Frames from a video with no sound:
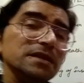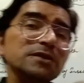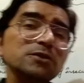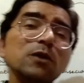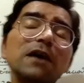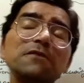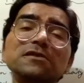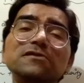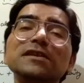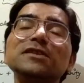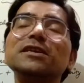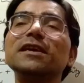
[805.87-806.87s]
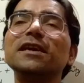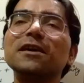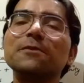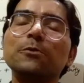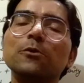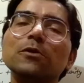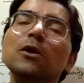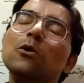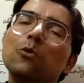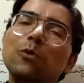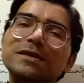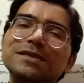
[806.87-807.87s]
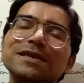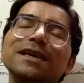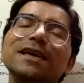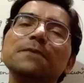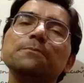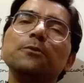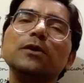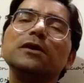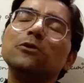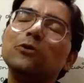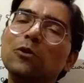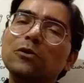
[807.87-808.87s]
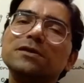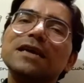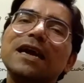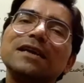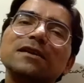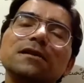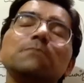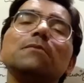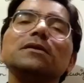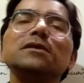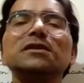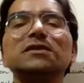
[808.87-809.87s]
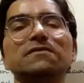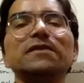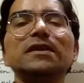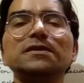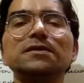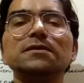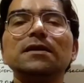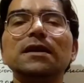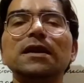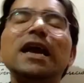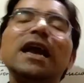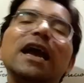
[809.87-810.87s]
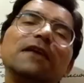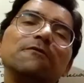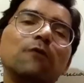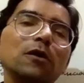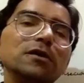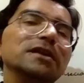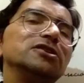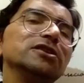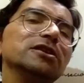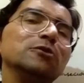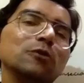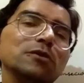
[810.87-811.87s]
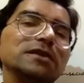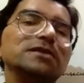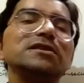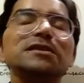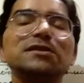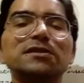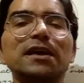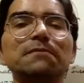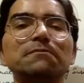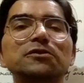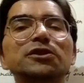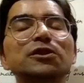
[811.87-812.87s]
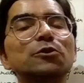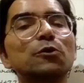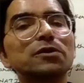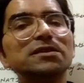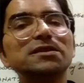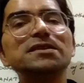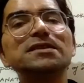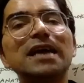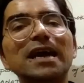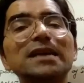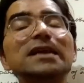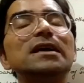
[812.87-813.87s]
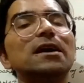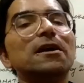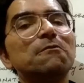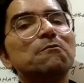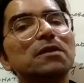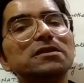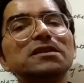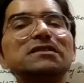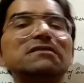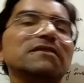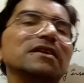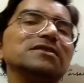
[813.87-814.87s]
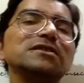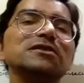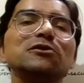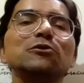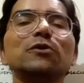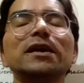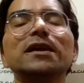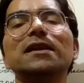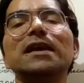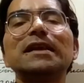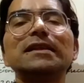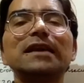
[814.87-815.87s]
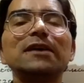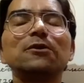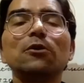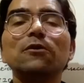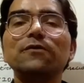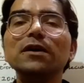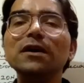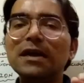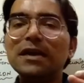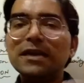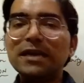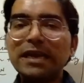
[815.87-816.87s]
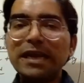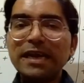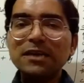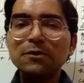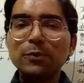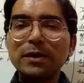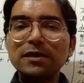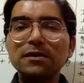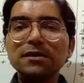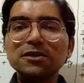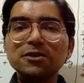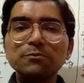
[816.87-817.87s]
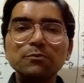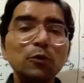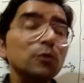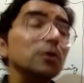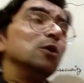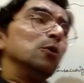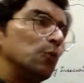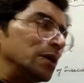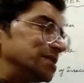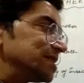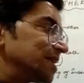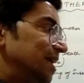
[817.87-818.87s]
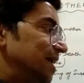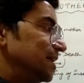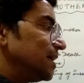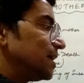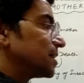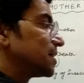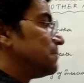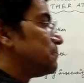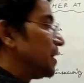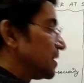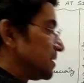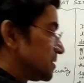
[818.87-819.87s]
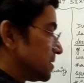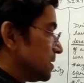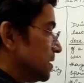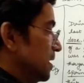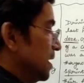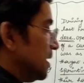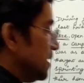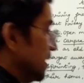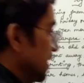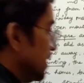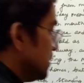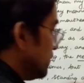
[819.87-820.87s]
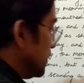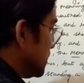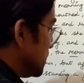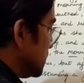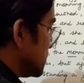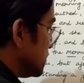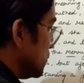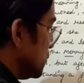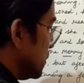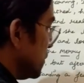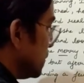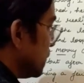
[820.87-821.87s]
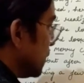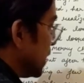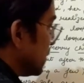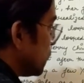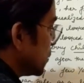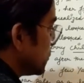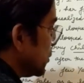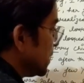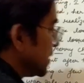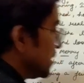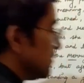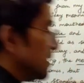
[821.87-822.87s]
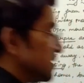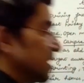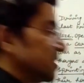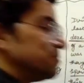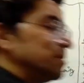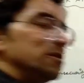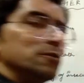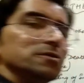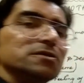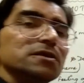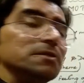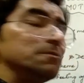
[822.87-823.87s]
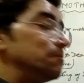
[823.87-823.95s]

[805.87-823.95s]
So after reaching airport, once again poet looks at her mother's face. And what did she notice this time? She notices that her mother's face is looking like that of a late winter's moon. Once again a comparison, late winter's moon. And what poetic device has been used?